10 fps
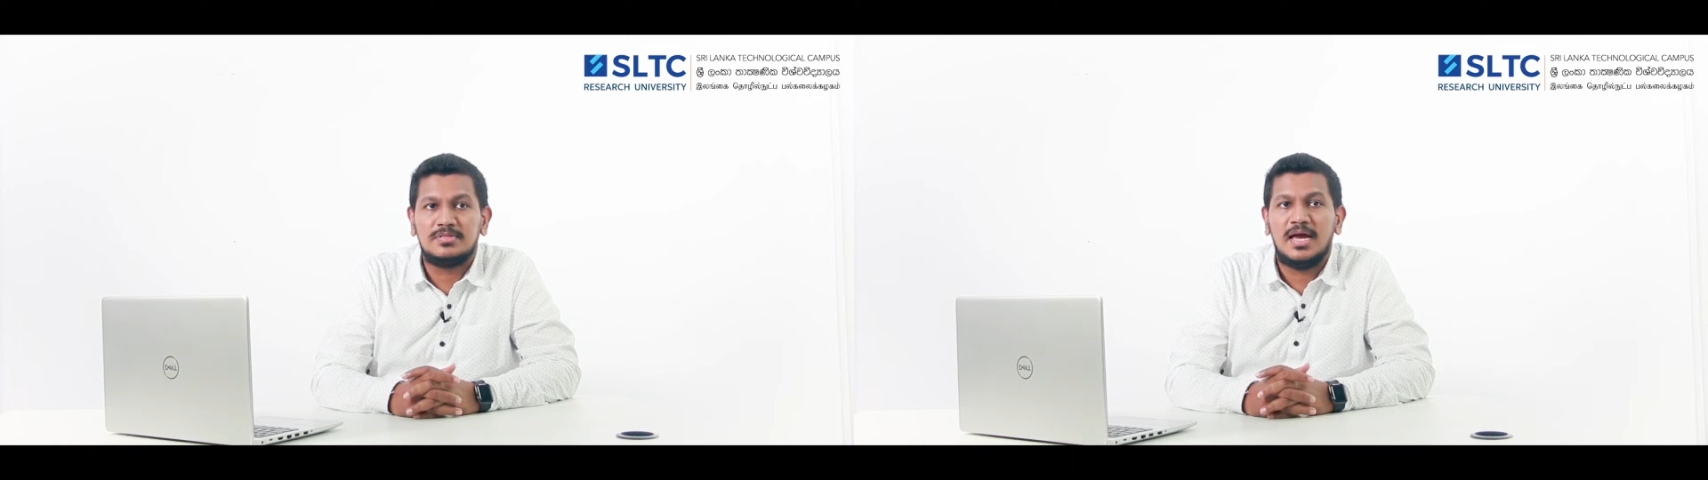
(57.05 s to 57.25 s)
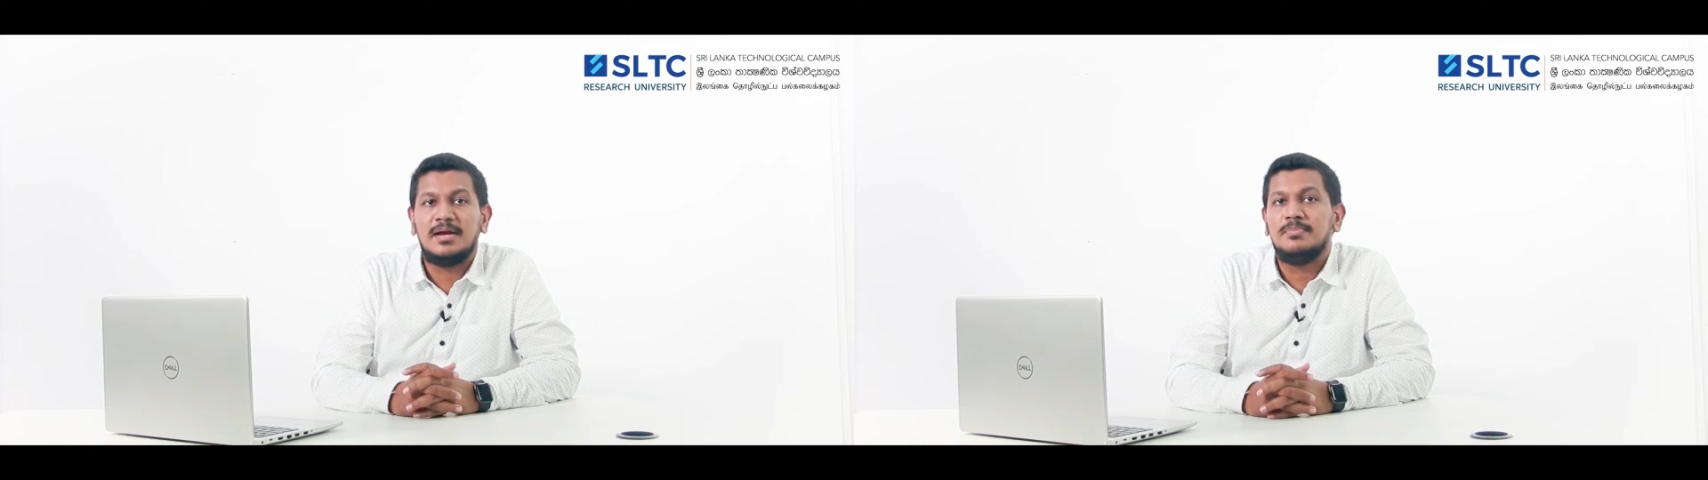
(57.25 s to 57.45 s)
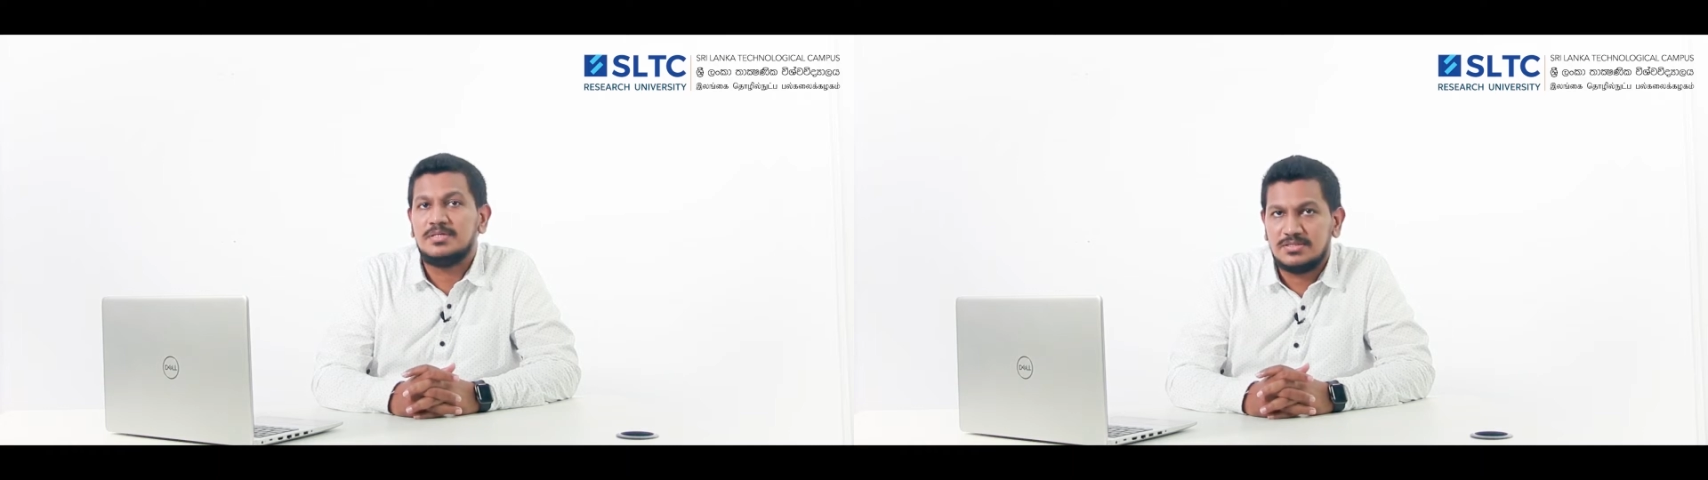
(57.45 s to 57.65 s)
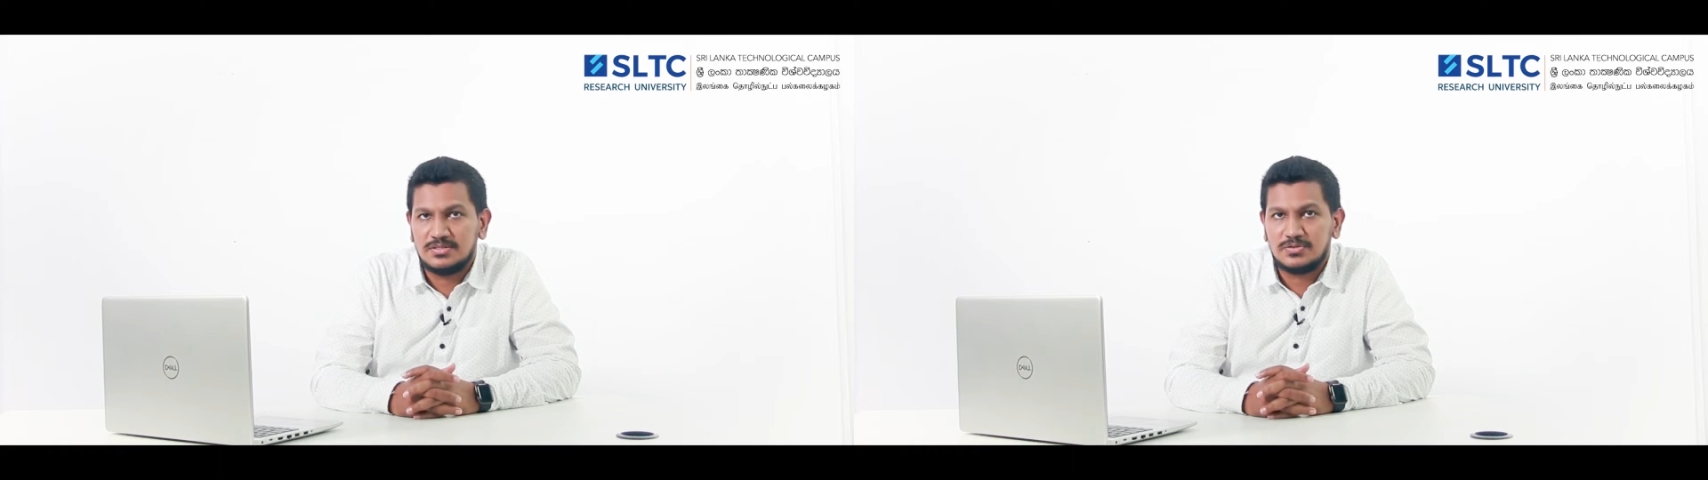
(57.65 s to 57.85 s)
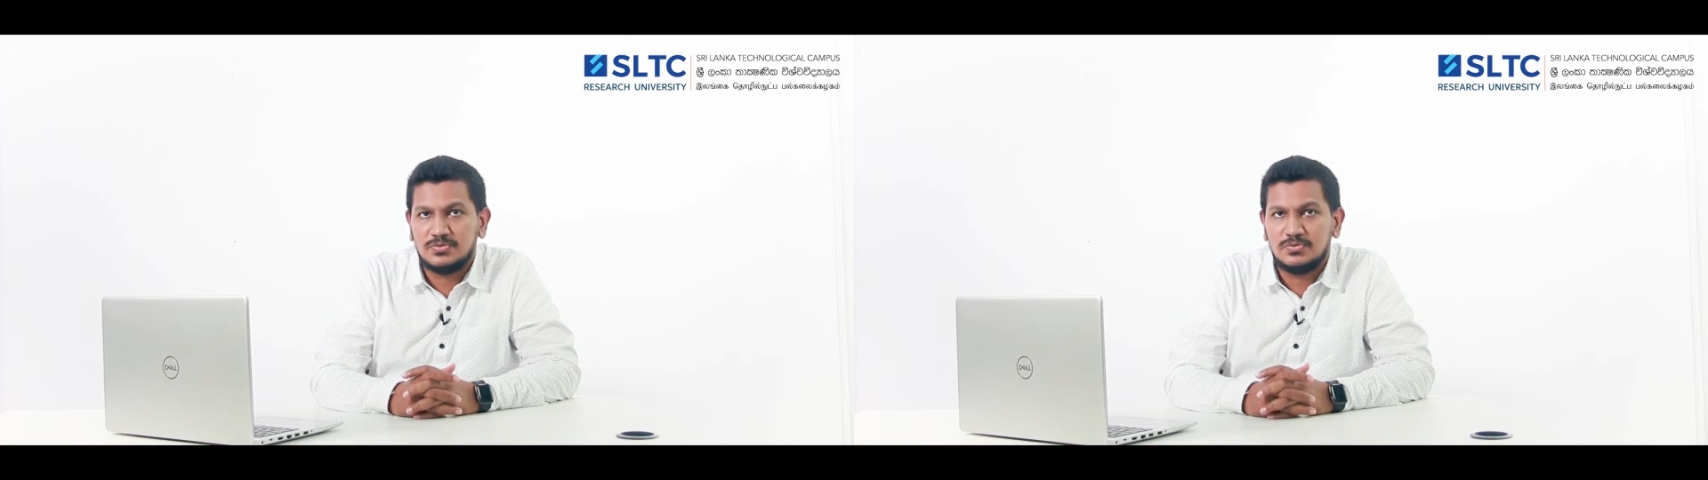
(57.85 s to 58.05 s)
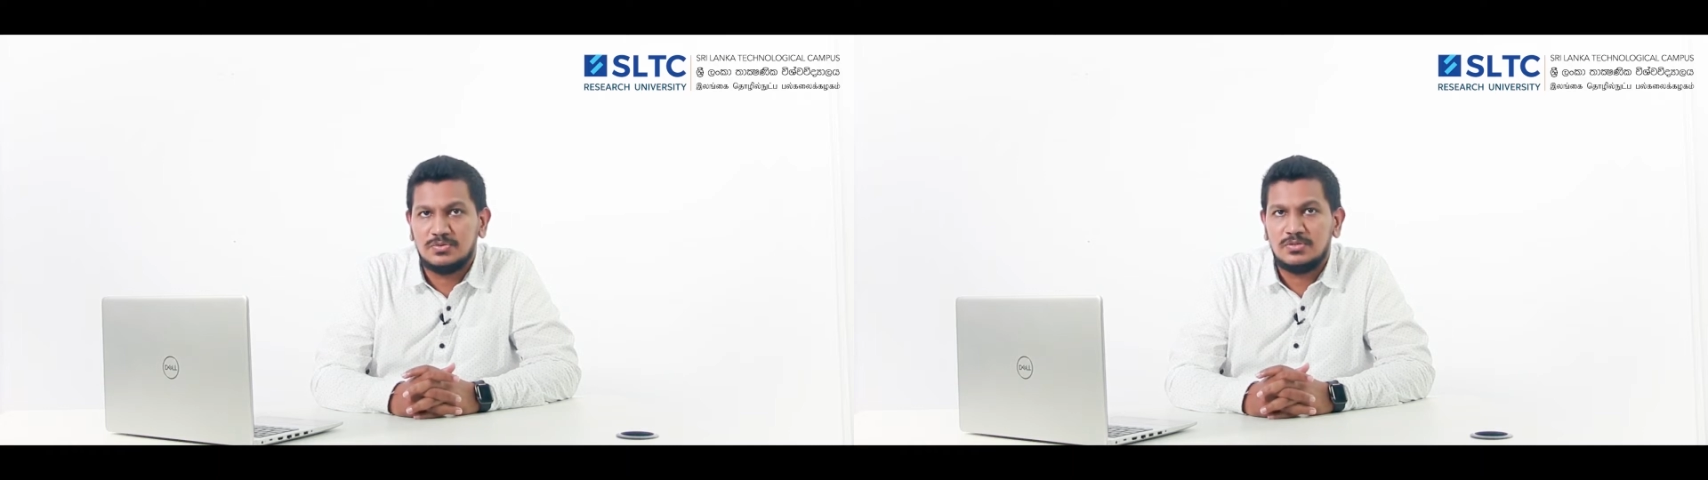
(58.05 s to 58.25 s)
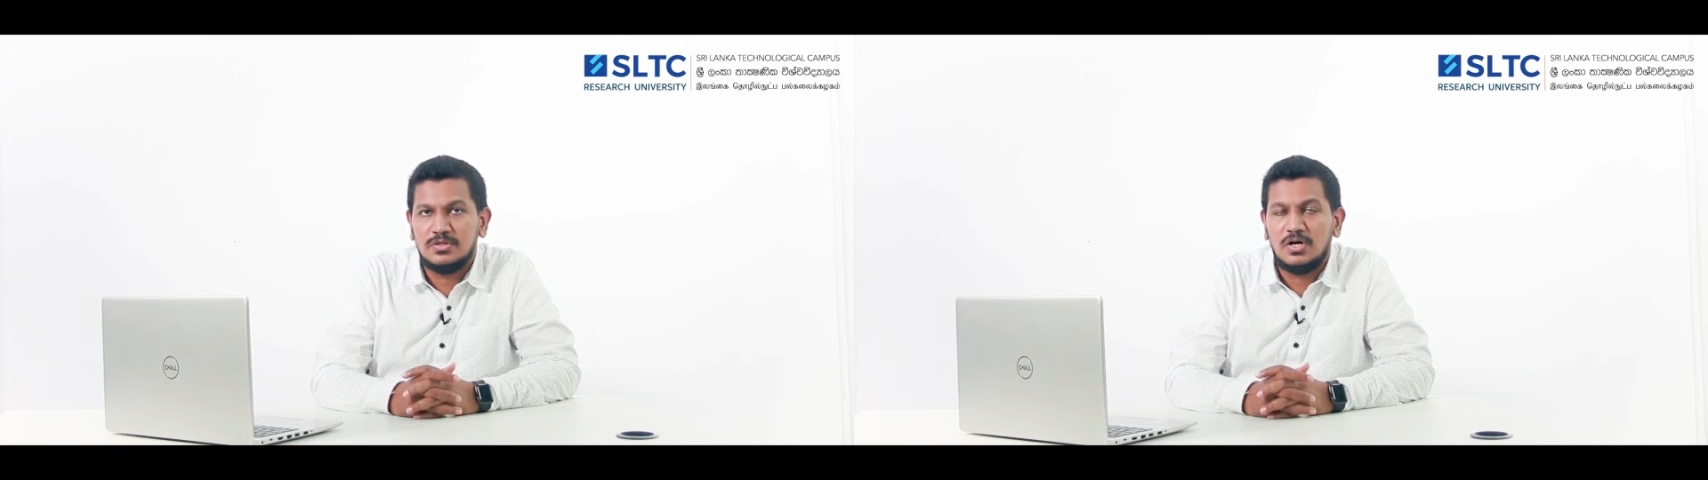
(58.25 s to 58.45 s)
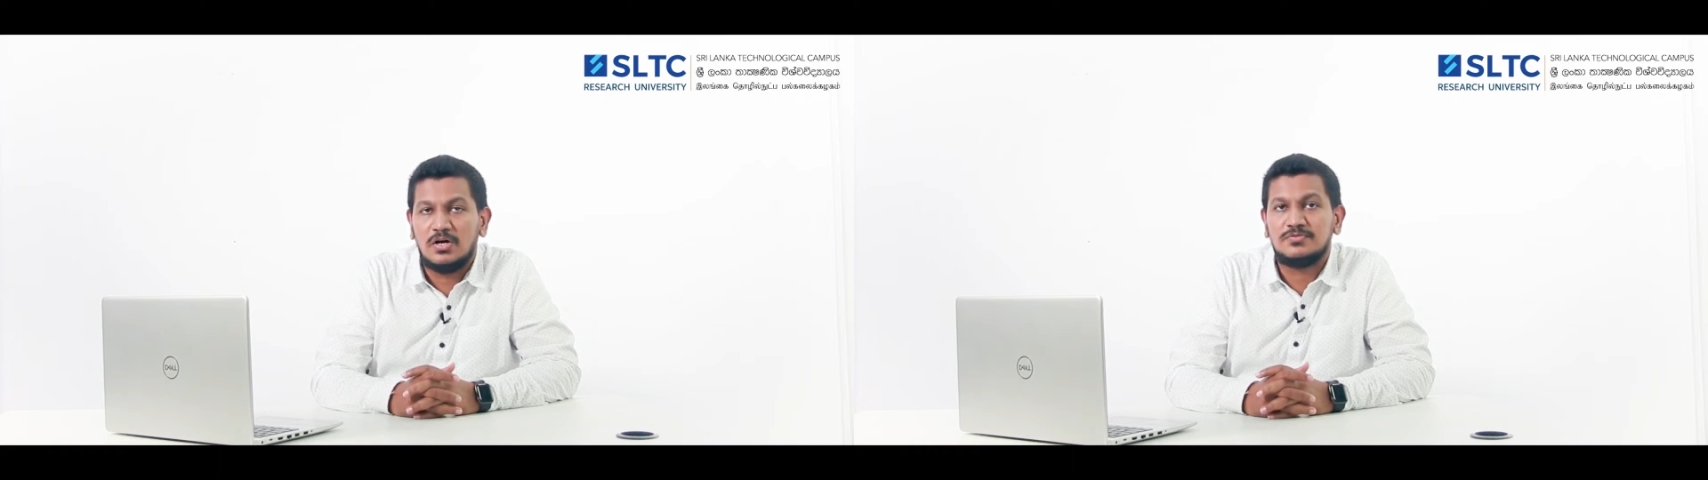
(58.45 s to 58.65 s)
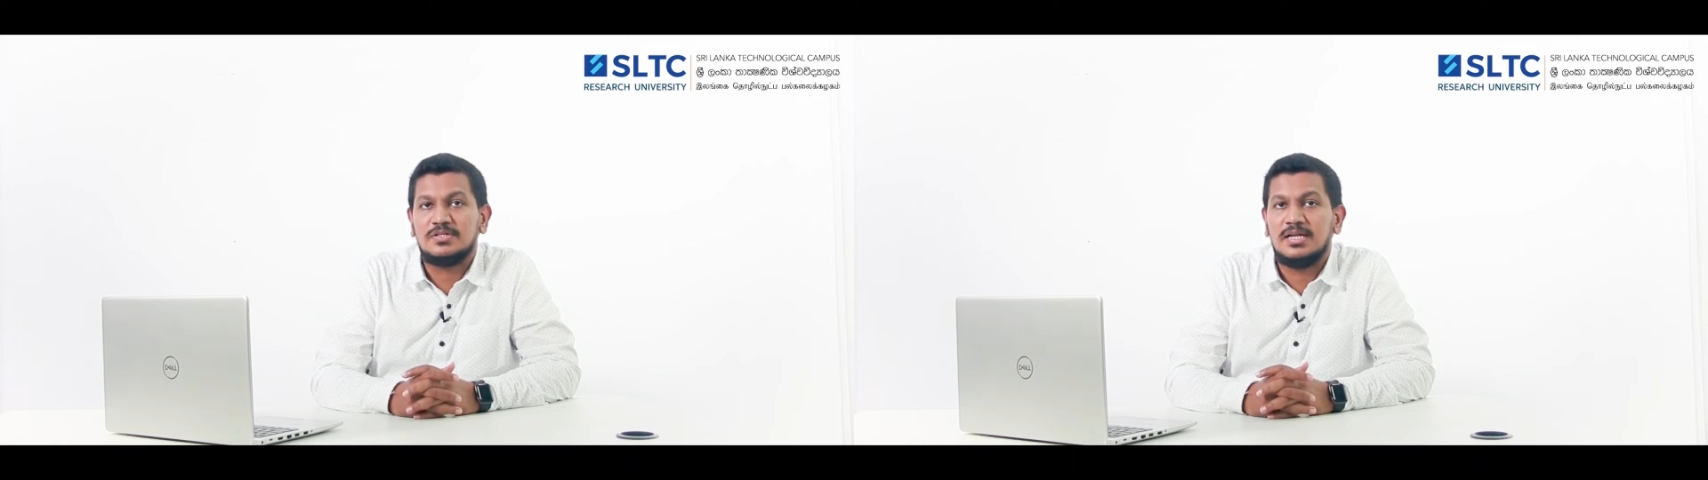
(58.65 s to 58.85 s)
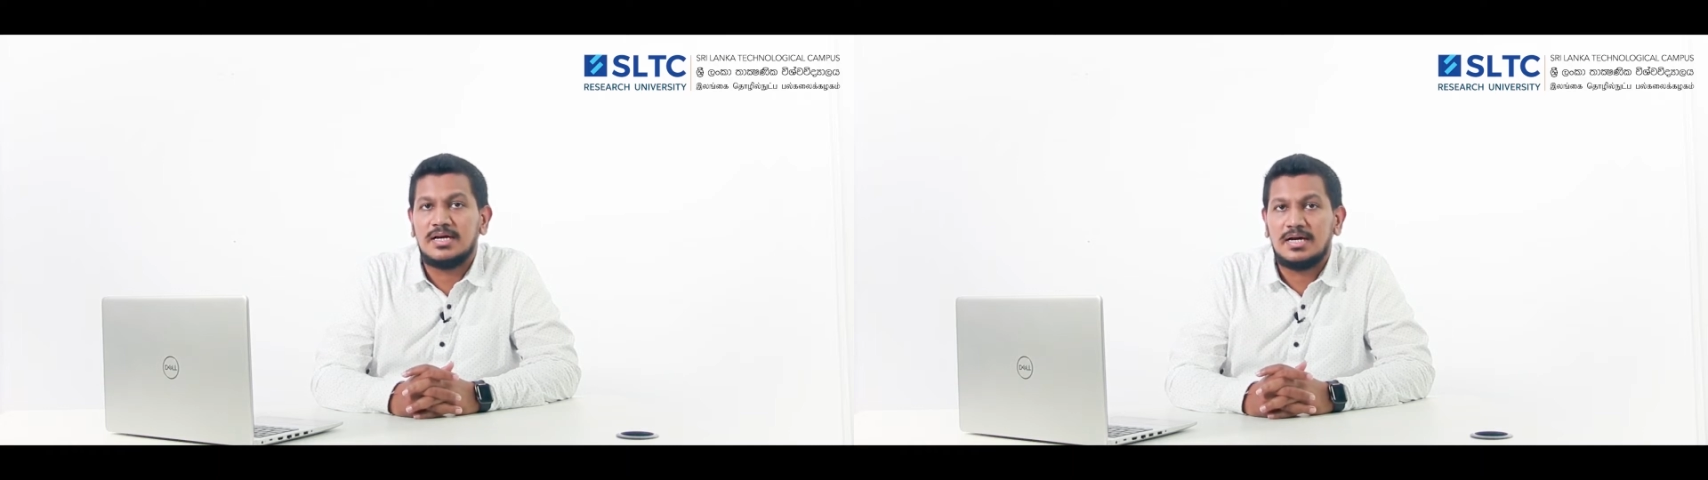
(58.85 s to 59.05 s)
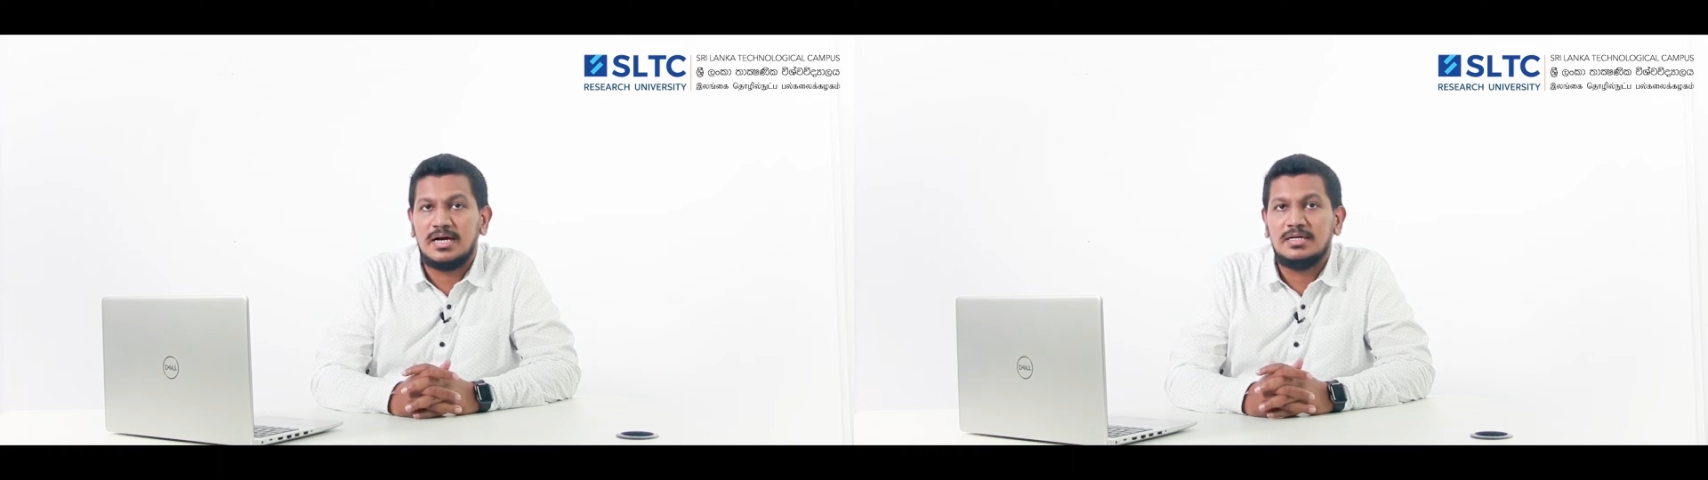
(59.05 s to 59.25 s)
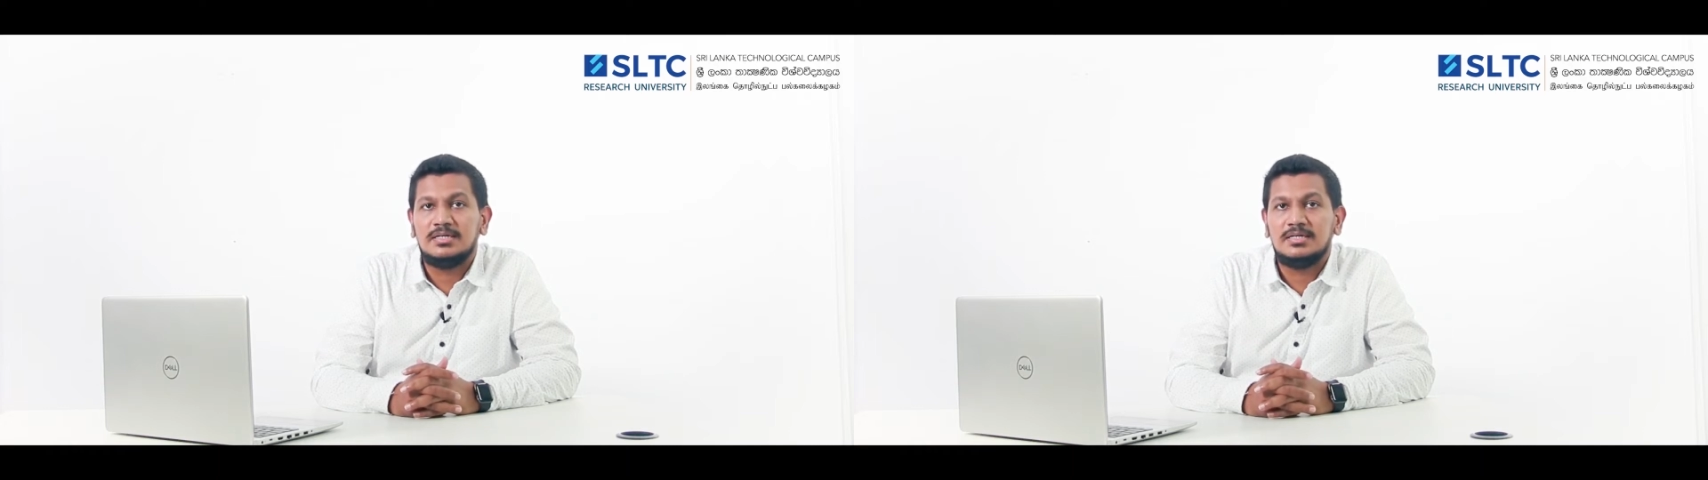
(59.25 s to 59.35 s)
at Business School of Sri Lanka